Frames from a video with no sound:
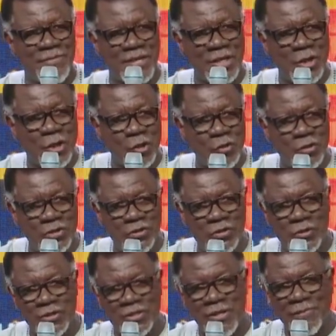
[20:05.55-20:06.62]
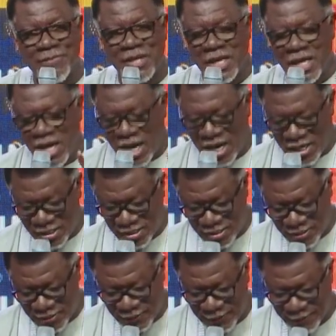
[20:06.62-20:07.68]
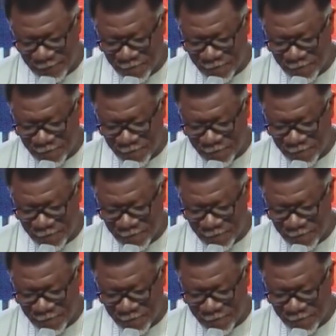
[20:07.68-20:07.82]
something good to something hard.